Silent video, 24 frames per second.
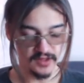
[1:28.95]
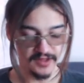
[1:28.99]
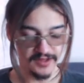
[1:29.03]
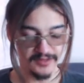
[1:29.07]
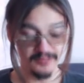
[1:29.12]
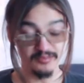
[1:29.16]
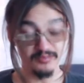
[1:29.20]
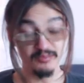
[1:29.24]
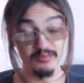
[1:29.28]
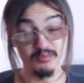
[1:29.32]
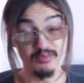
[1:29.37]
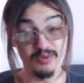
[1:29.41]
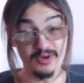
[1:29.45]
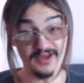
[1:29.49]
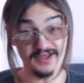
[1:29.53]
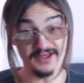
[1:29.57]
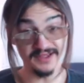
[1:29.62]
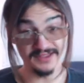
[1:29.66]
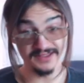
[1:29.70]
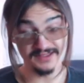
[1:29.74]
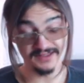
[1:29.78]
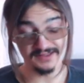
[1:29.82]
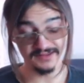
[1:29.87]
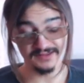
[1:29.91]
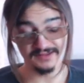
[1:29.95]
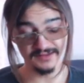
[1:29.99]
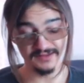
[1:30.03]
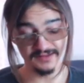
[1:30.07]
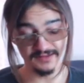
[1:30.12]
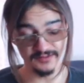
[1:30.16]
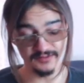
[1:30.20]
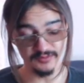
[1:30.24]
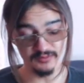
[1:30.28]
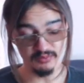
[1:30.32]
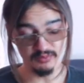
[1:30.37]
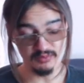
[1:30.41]
bless,
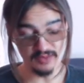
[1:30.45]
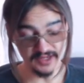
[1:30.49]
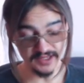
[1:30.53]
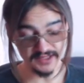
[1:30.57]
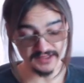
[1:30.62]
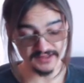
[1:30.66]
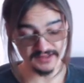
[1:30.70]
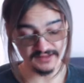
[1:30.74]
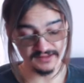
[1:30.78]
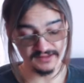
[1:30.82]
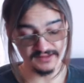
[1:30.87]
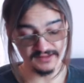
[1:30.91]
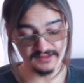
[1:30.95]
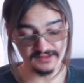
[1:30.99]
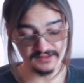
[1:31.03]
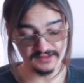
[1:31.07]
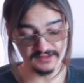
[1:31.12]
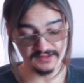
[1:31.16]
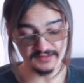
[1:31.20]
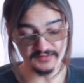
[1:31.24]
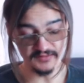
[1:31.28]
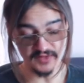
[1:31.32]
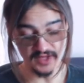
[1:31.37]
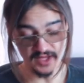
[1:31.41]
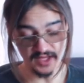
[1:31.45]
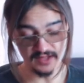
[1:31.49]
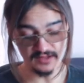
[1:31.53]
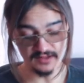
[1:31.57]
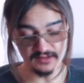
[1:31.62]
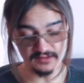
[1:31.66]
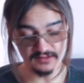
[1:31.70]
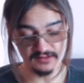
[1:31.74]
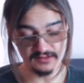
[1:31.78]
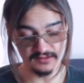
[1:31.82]
blessed is the man